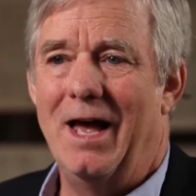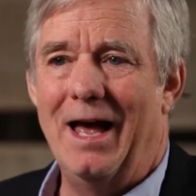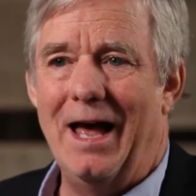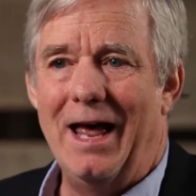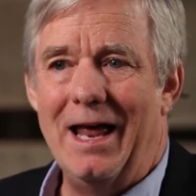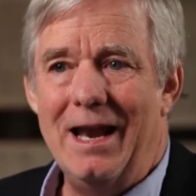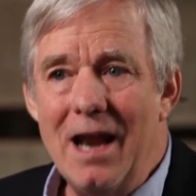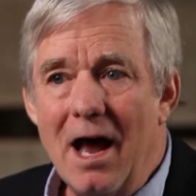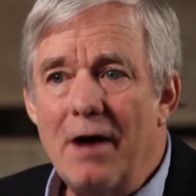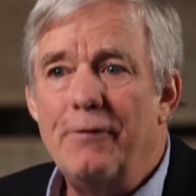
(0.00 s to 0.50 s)

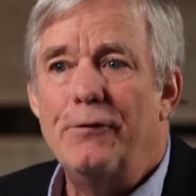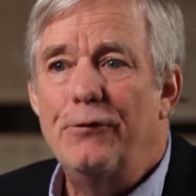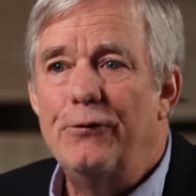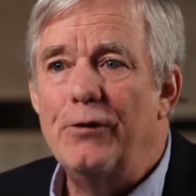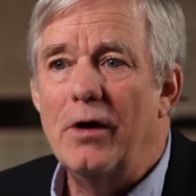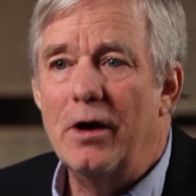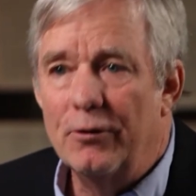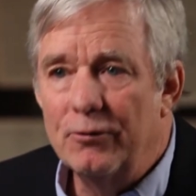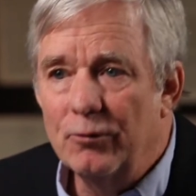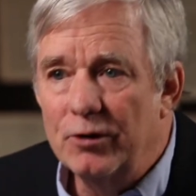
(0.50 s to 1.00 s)
enough,
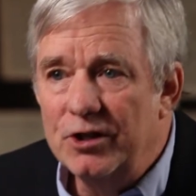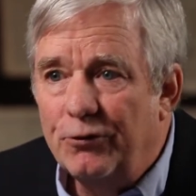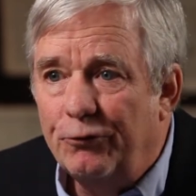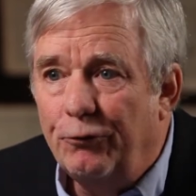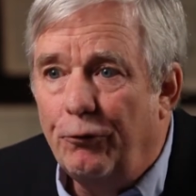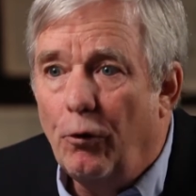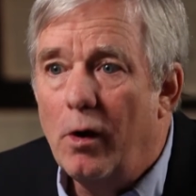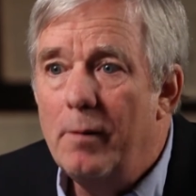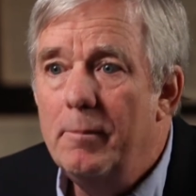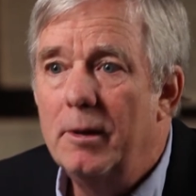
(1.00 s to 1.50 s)
it uh, was
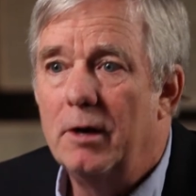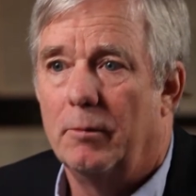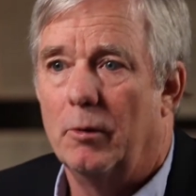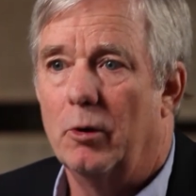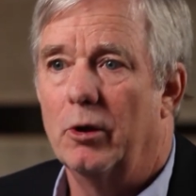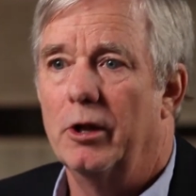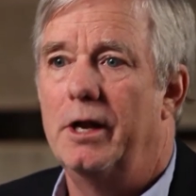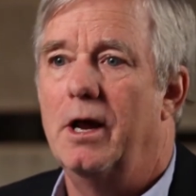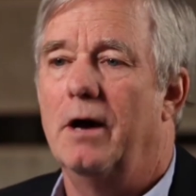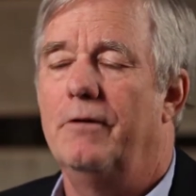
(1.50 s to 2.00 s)

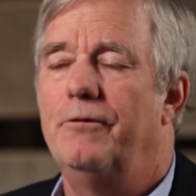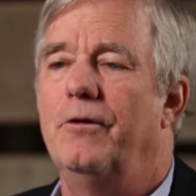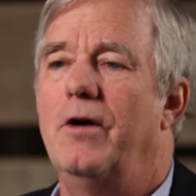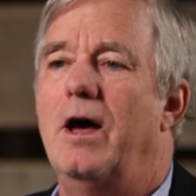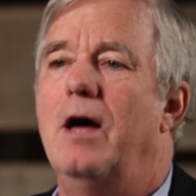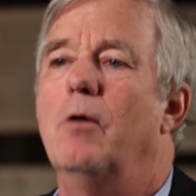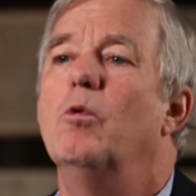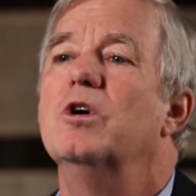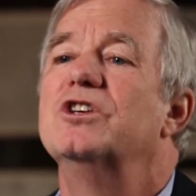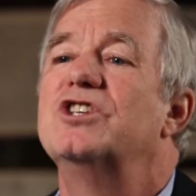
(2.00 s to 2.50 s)
formidable enough
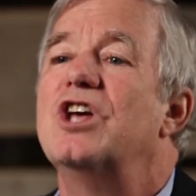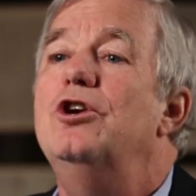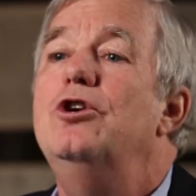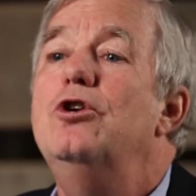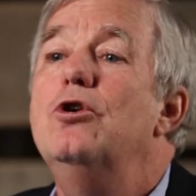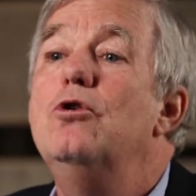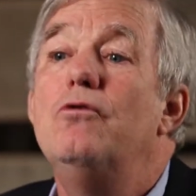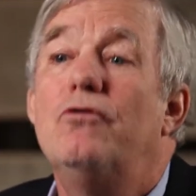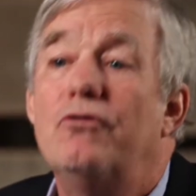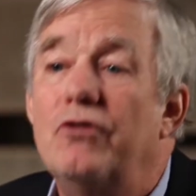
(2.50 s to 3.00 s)
and was a
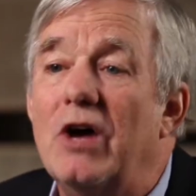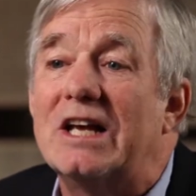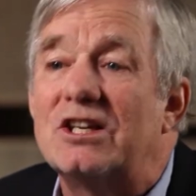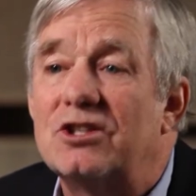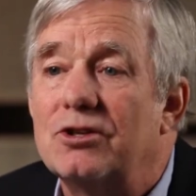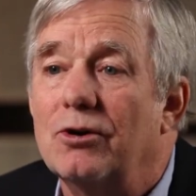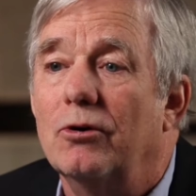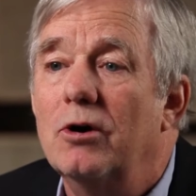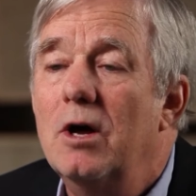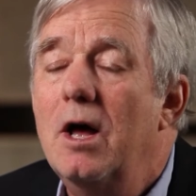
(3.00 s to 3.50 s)
new
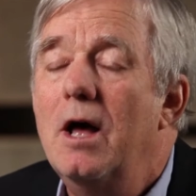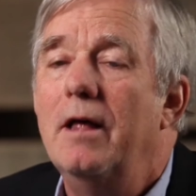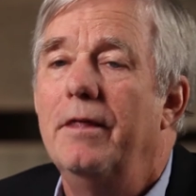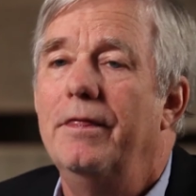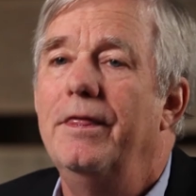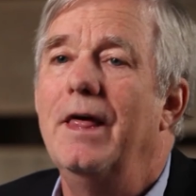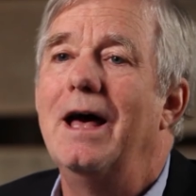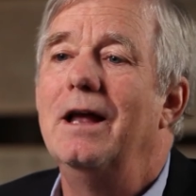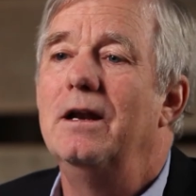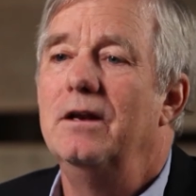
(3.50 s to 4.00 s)
vessel
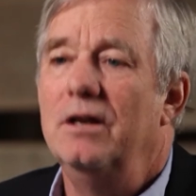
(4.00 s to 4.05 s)
that,